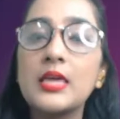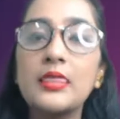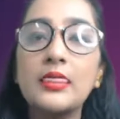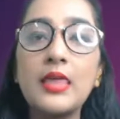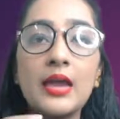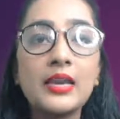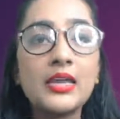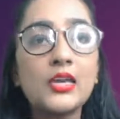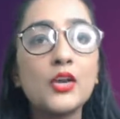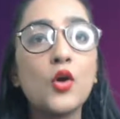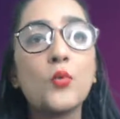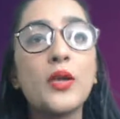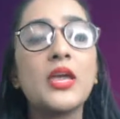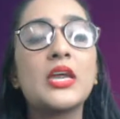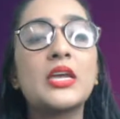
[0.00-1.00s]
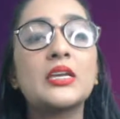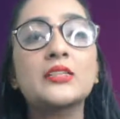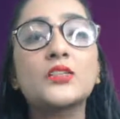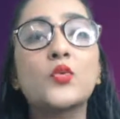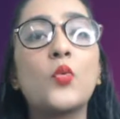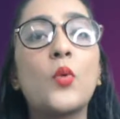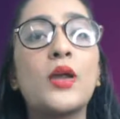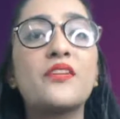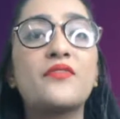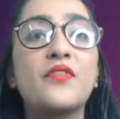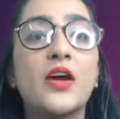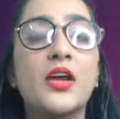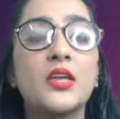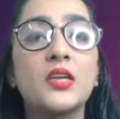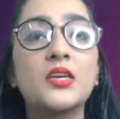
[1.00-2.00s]
That in a way, it is
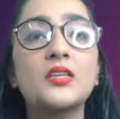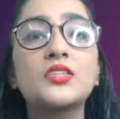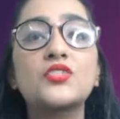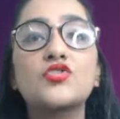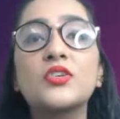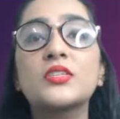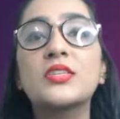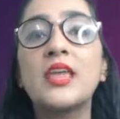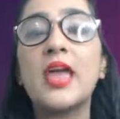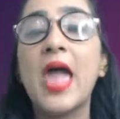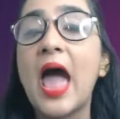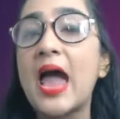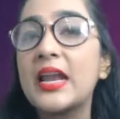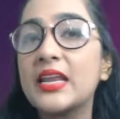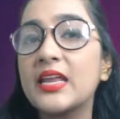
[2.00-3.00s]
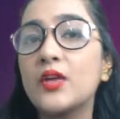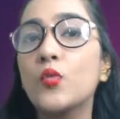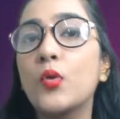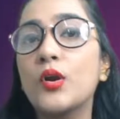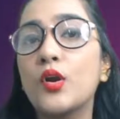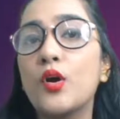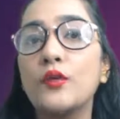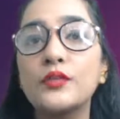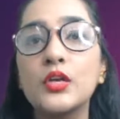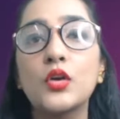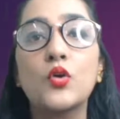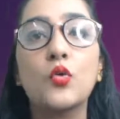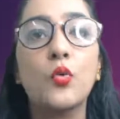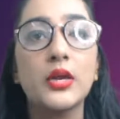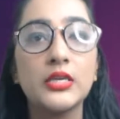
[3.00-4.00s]
qualifying. It is just adding one of the
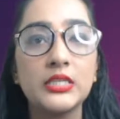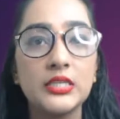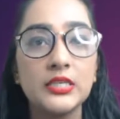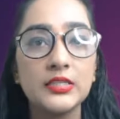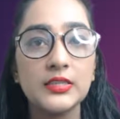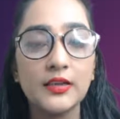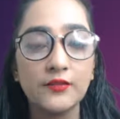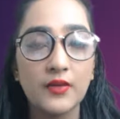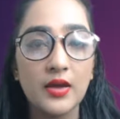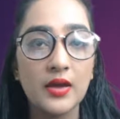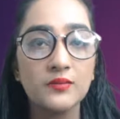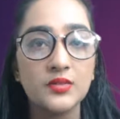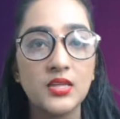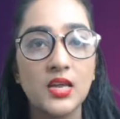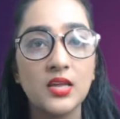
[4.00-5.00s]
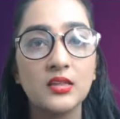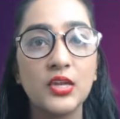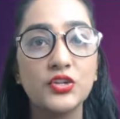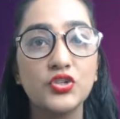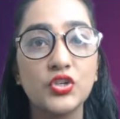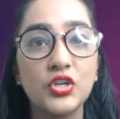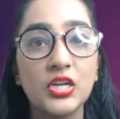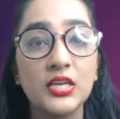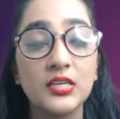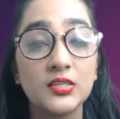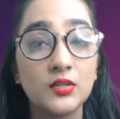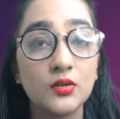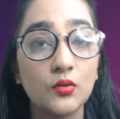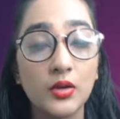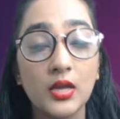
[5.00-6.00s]
qualities. If I am saying that she is
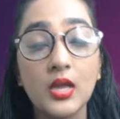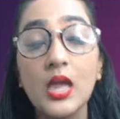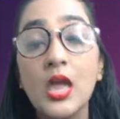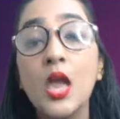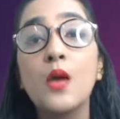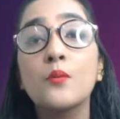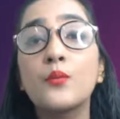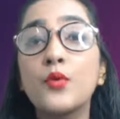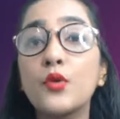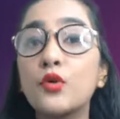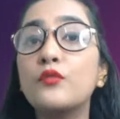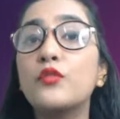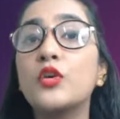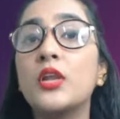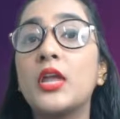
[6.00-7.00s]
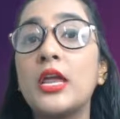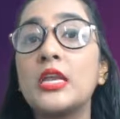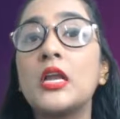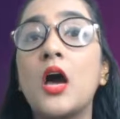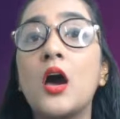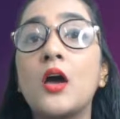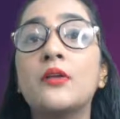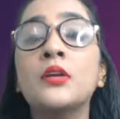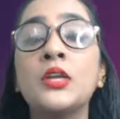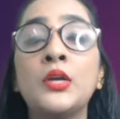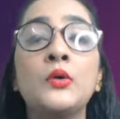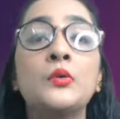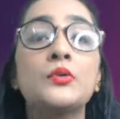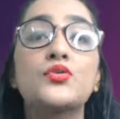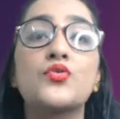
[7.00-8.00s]
looking beautiful in her
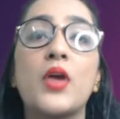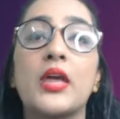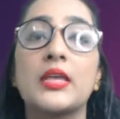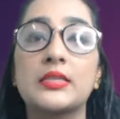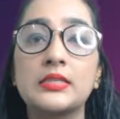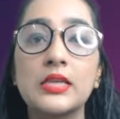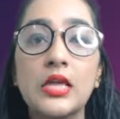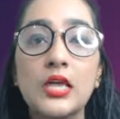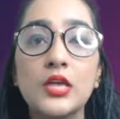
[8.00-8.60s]
new dress.